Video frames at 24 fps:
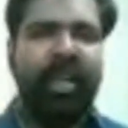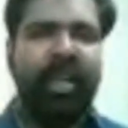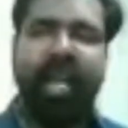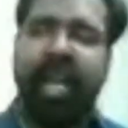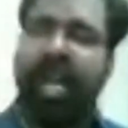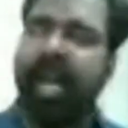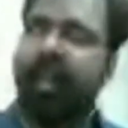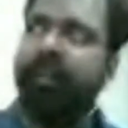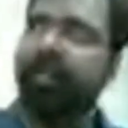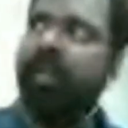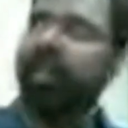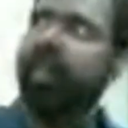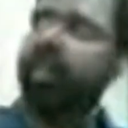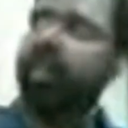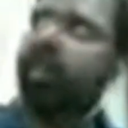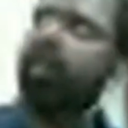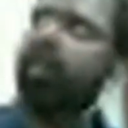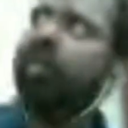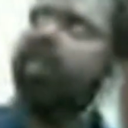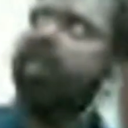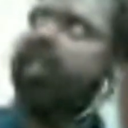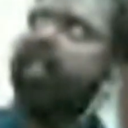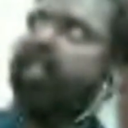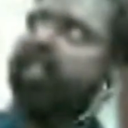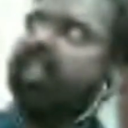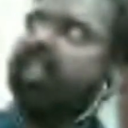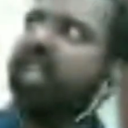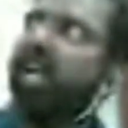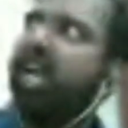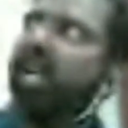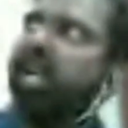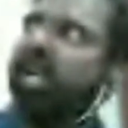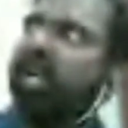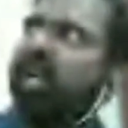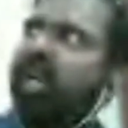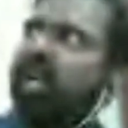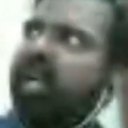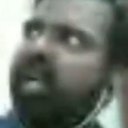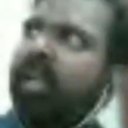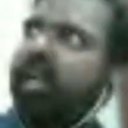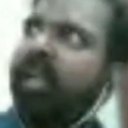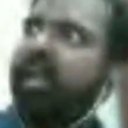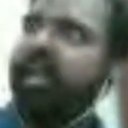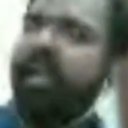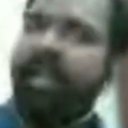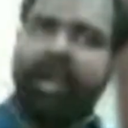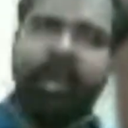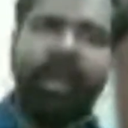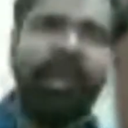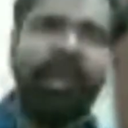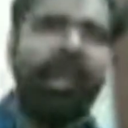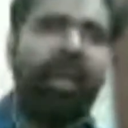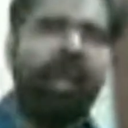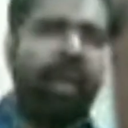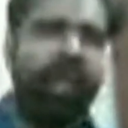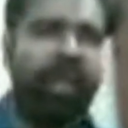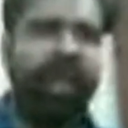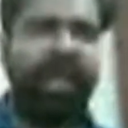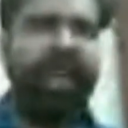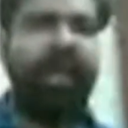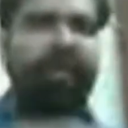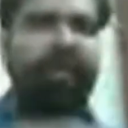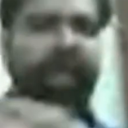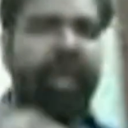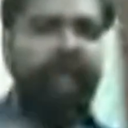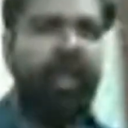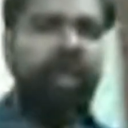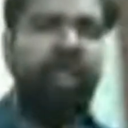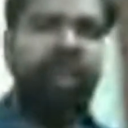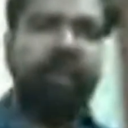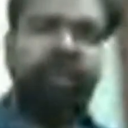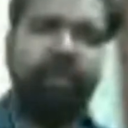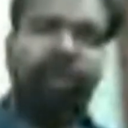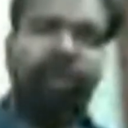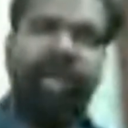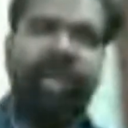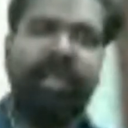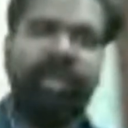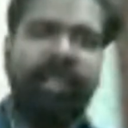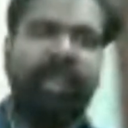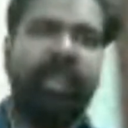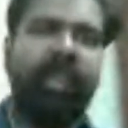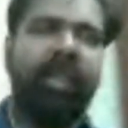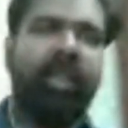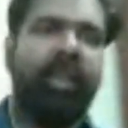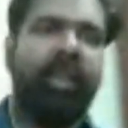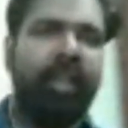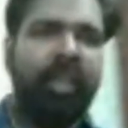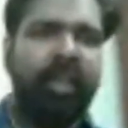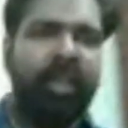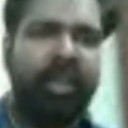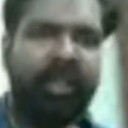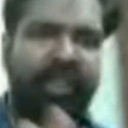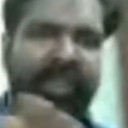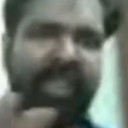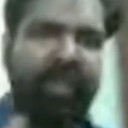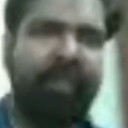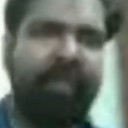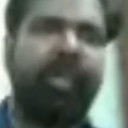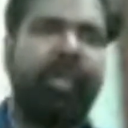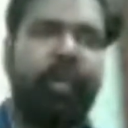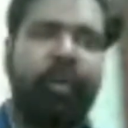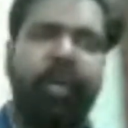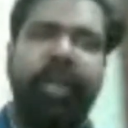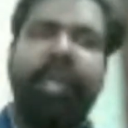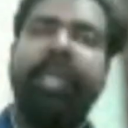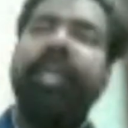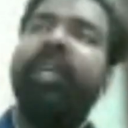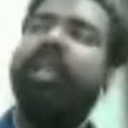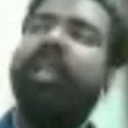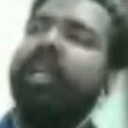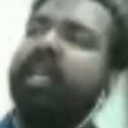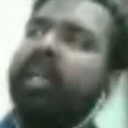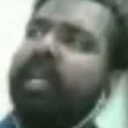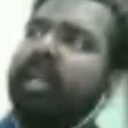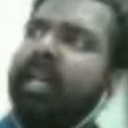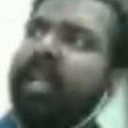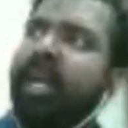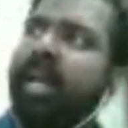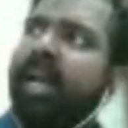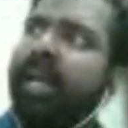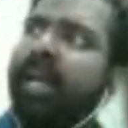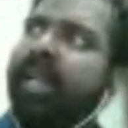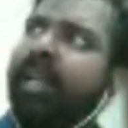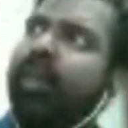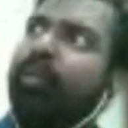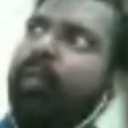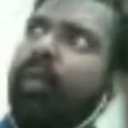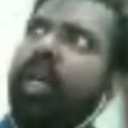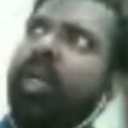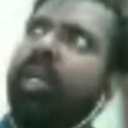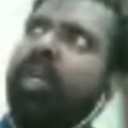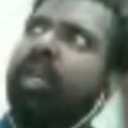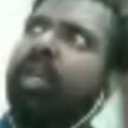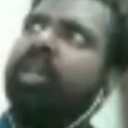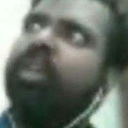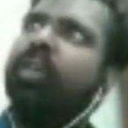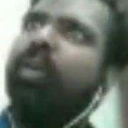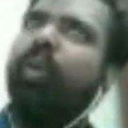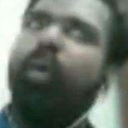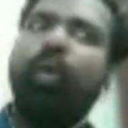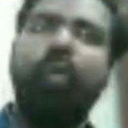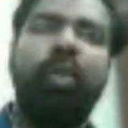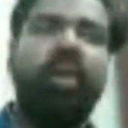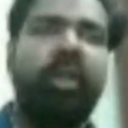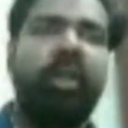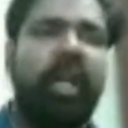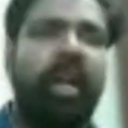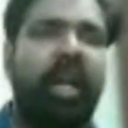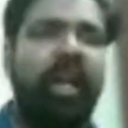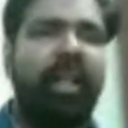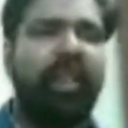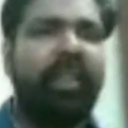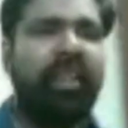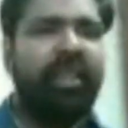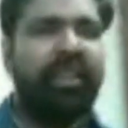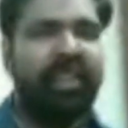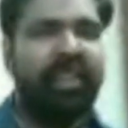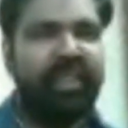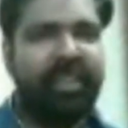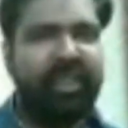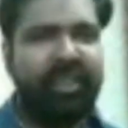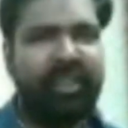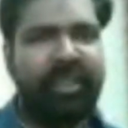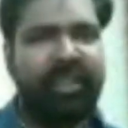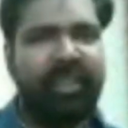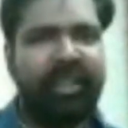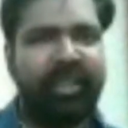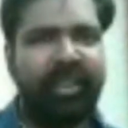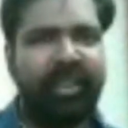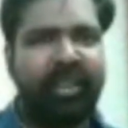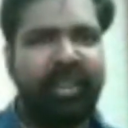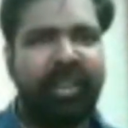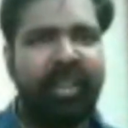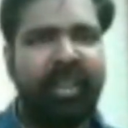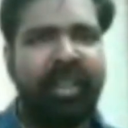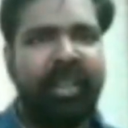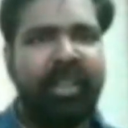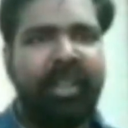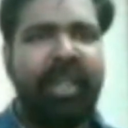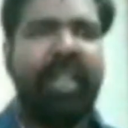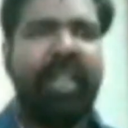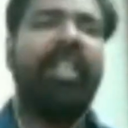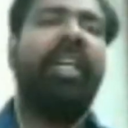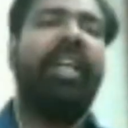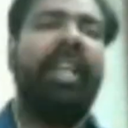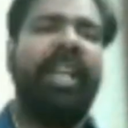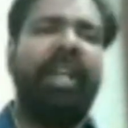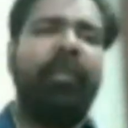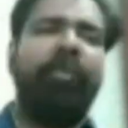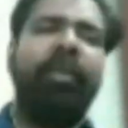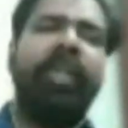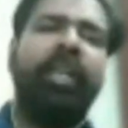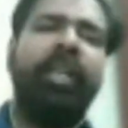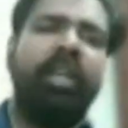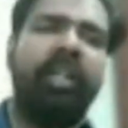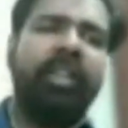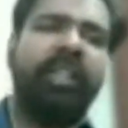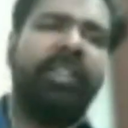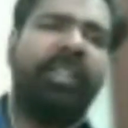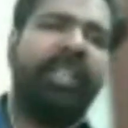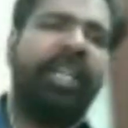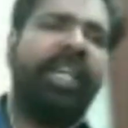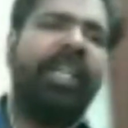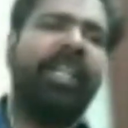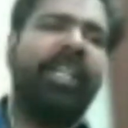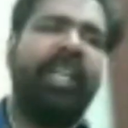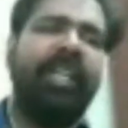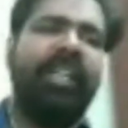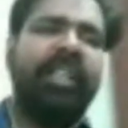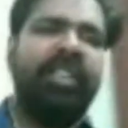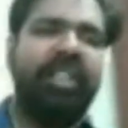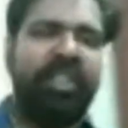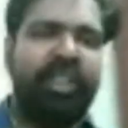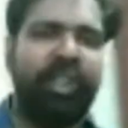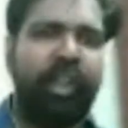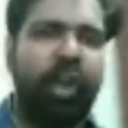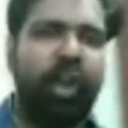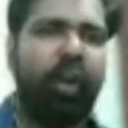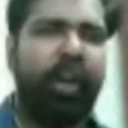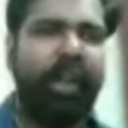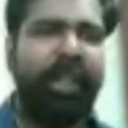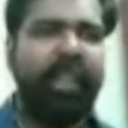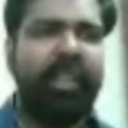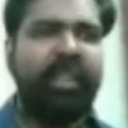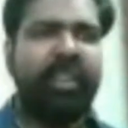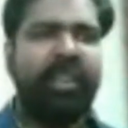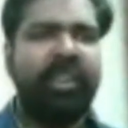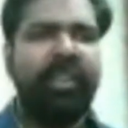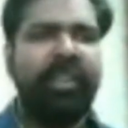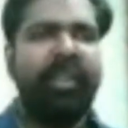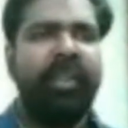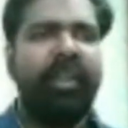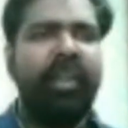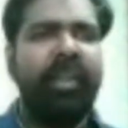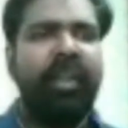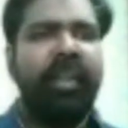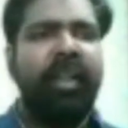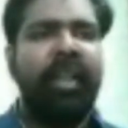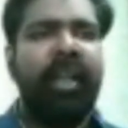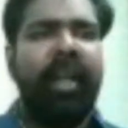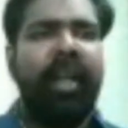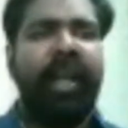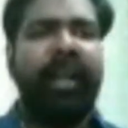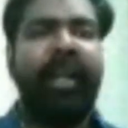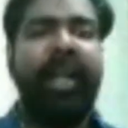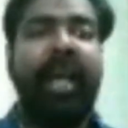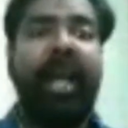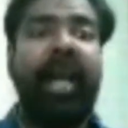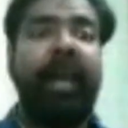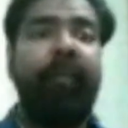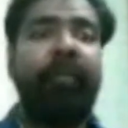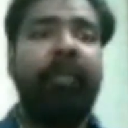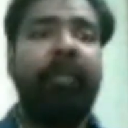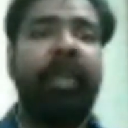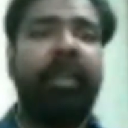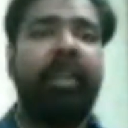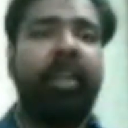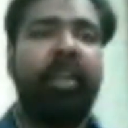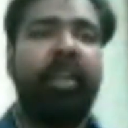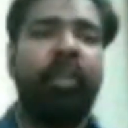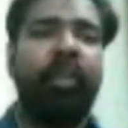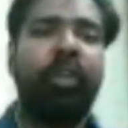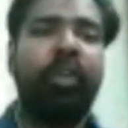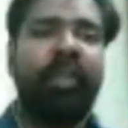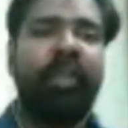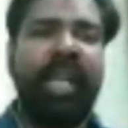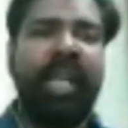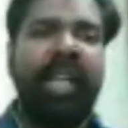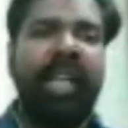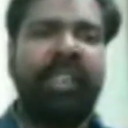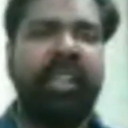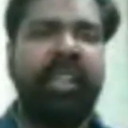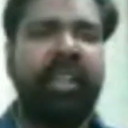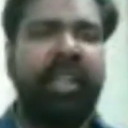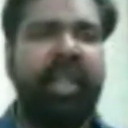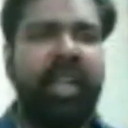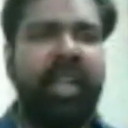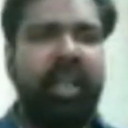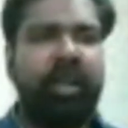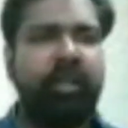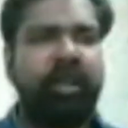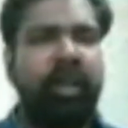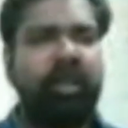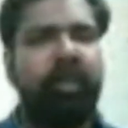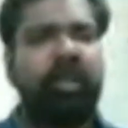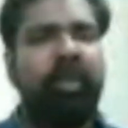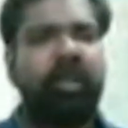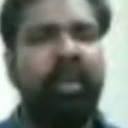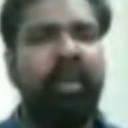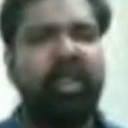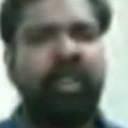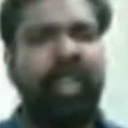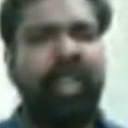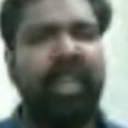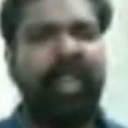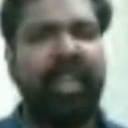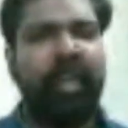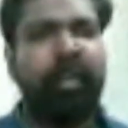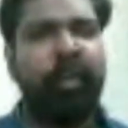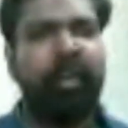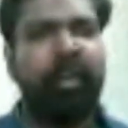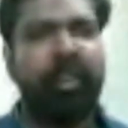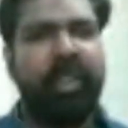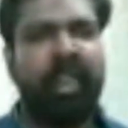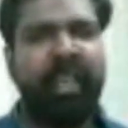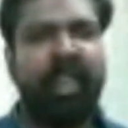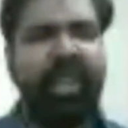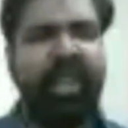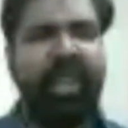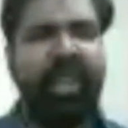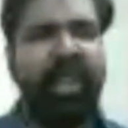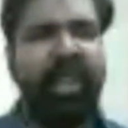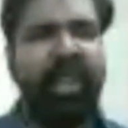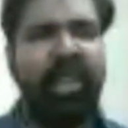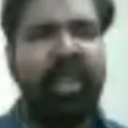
Hamlet looks at a skull in a grave digger's place in a cemetery, and he wonders whose skull this is. And the grave diggers say that this is Yorick's, and Hamlet nostalgically remembers that he was the